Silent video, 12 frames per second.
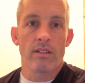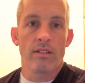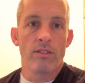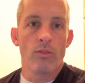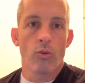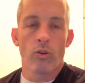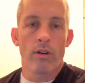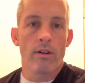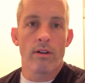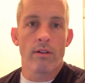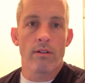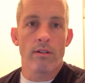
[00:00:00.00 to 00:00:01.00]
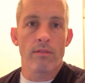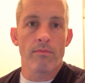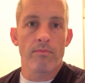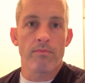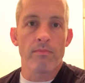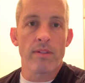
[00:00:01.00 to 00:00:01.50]
Your
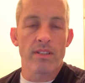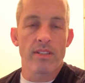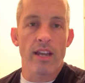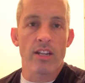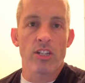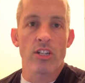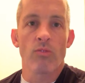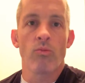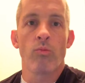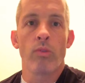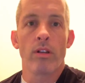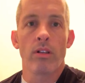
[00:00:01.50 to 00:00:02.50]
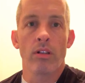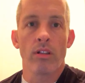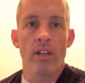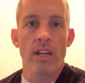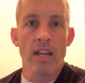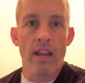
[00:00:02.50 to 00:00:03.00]
midsection
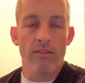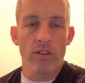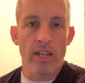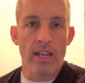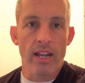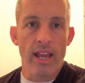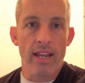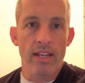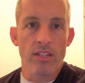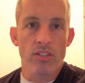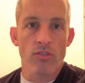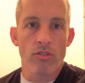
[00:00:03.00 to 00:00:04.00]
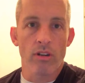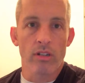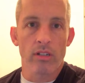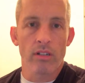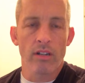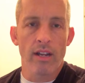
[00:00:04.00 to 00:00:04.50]
will never get any
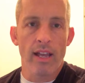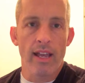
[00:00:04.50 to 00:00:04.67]
stronger,